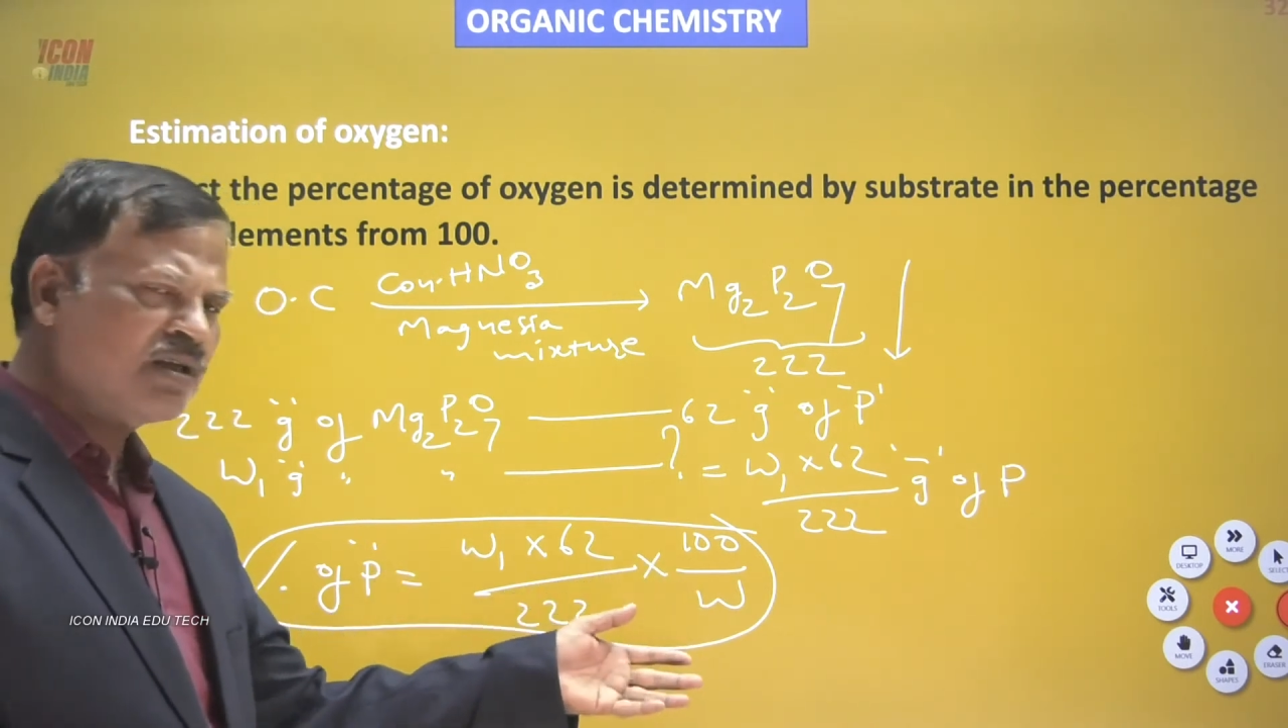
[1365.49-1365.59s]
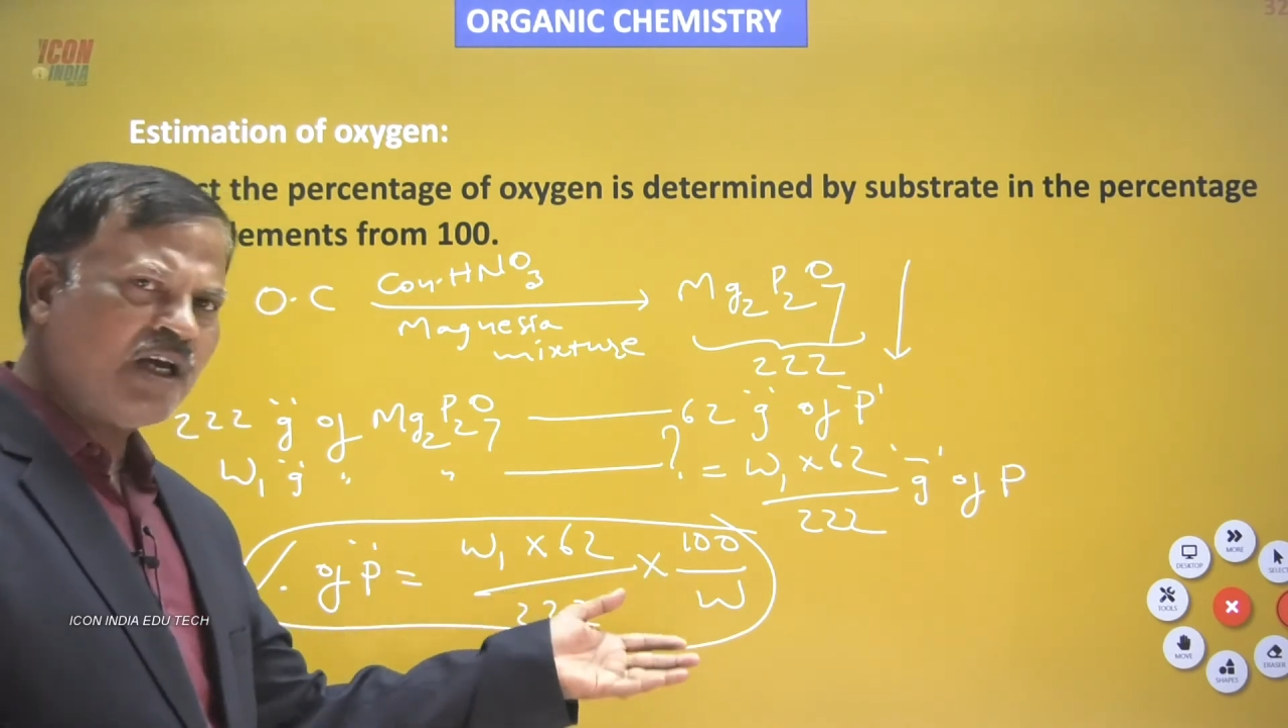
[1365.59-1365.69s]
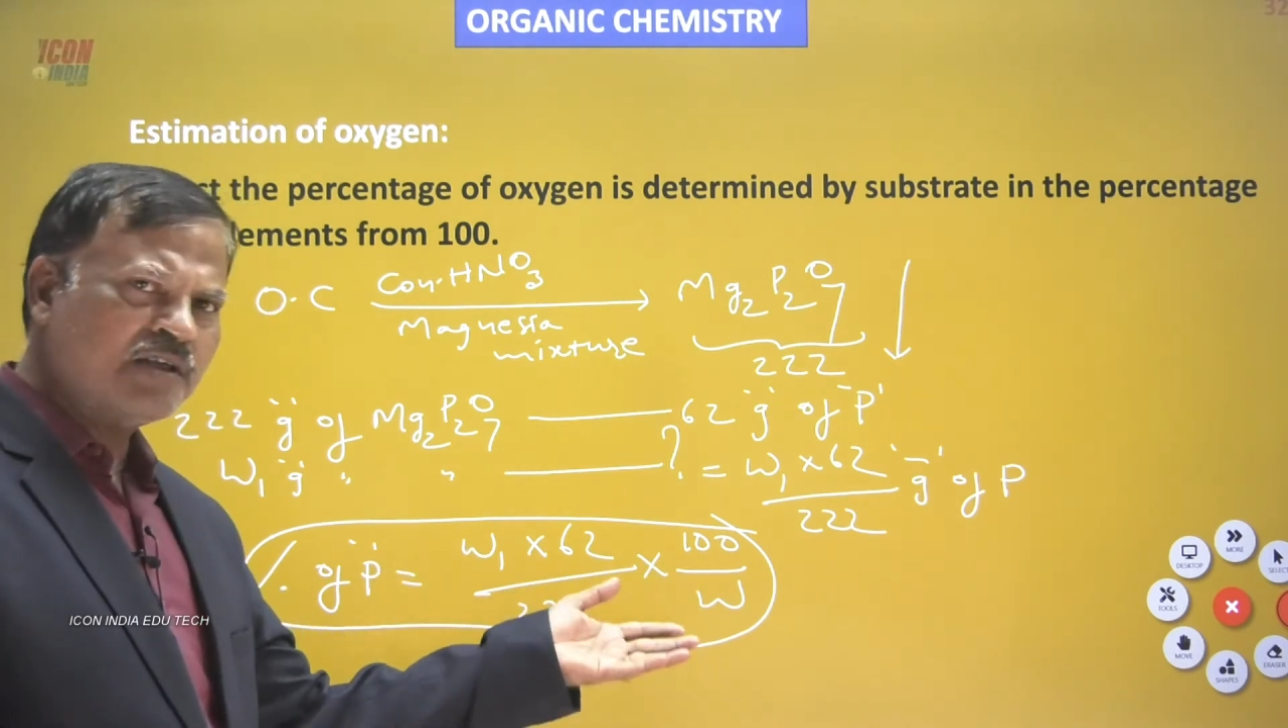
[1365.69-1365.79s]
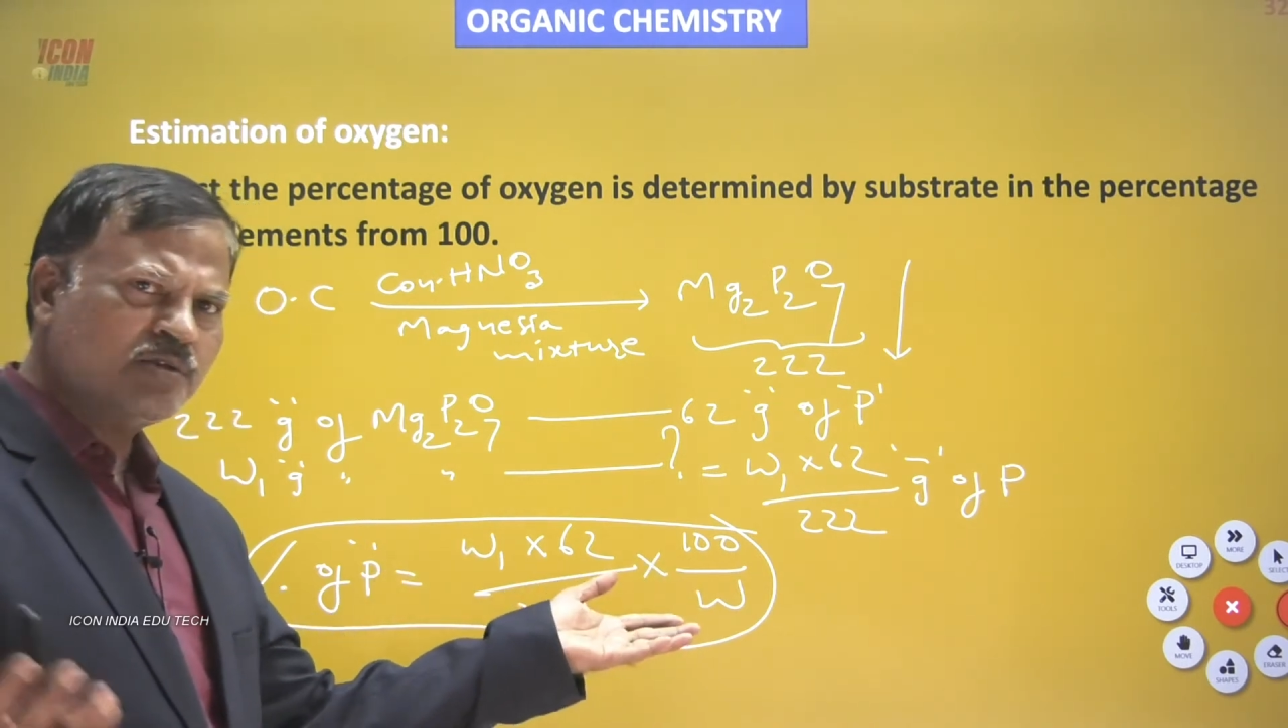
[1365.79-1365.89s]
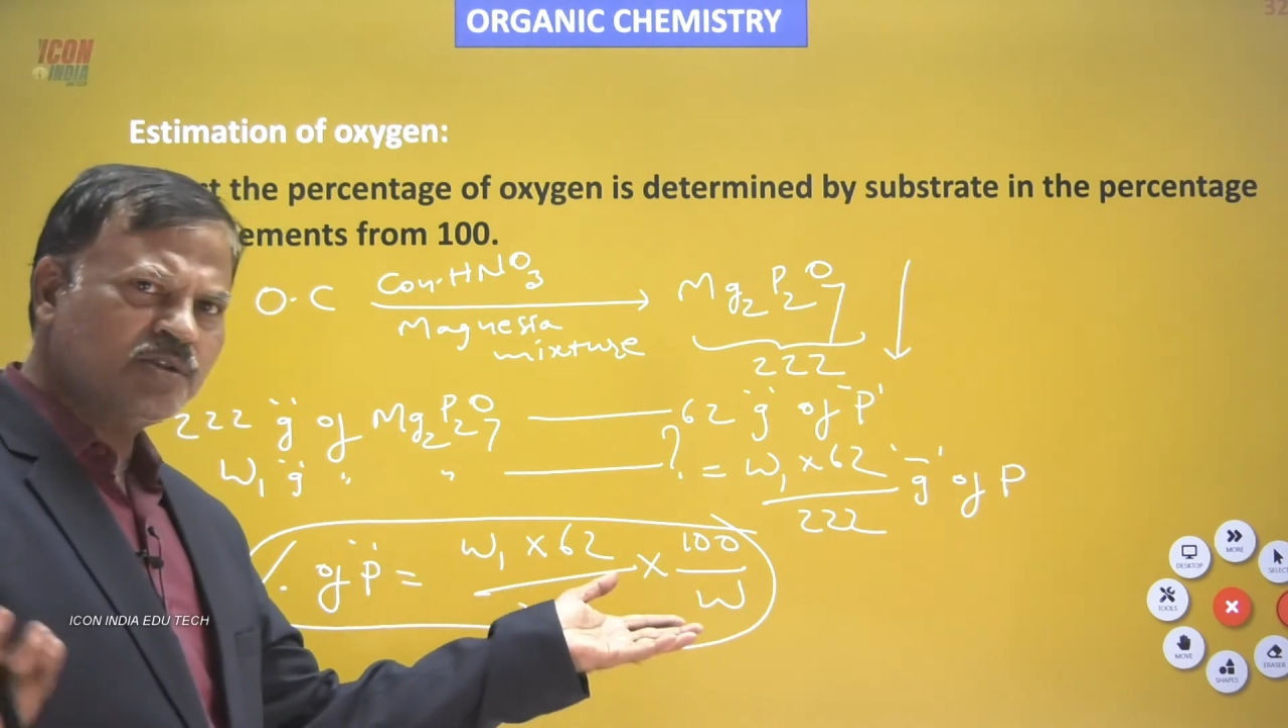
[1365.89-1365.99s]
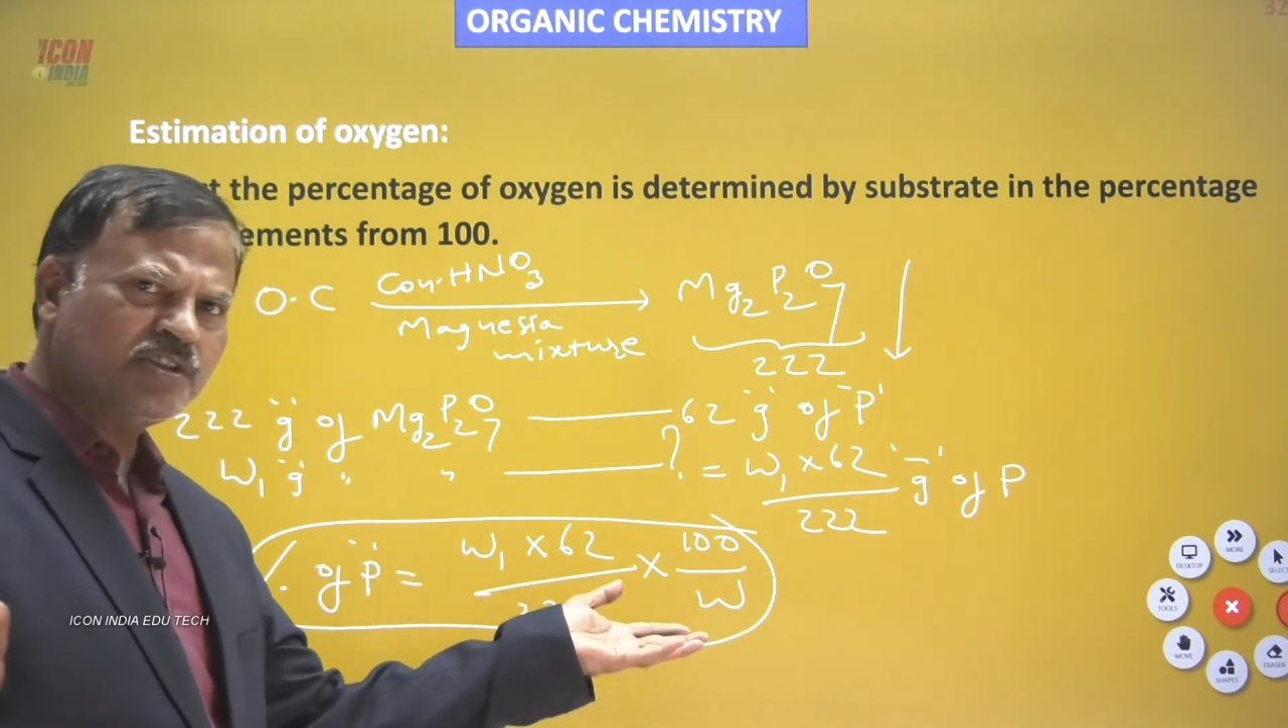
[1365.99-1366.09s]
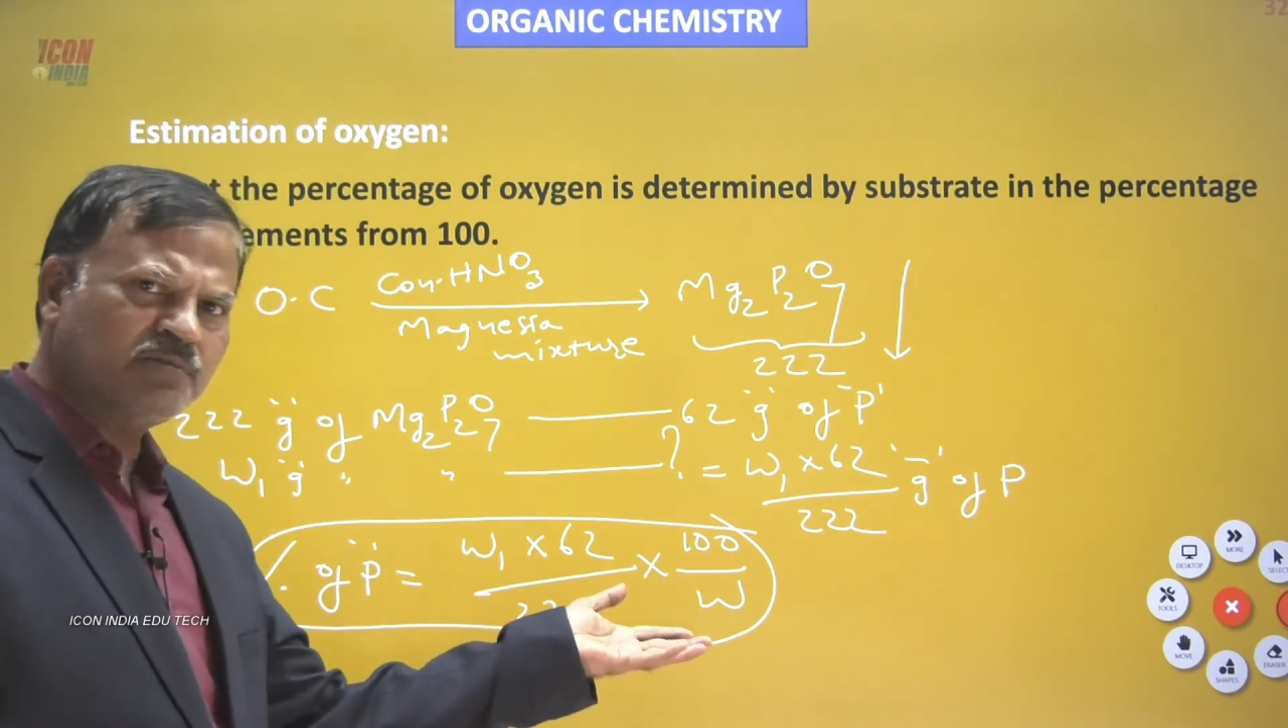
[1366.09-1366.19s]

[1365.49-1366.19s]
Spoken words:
is,